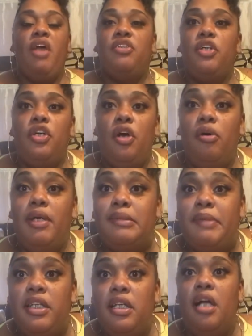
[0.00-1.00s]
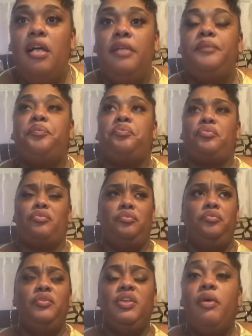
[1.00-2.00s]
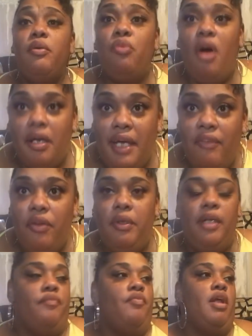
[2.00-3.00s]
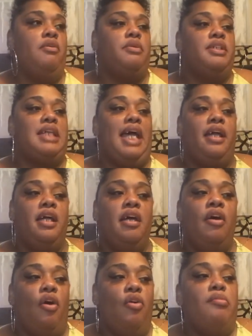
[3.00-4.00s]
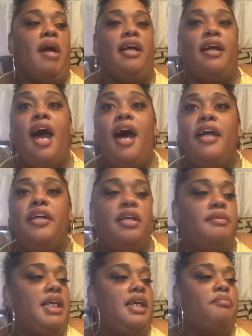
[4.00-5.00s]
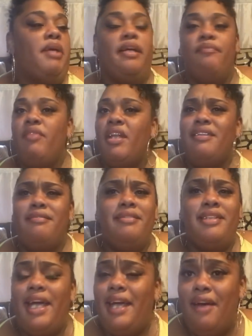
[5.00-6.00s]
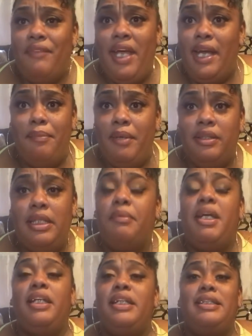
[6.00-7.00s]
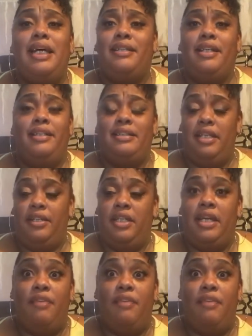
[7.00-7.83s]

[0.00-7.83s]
So, you know, us being young, we walk everywhere. We just like, oh my God, you know what I'm saying? But they have that happen all the time. Killings out there is nothing.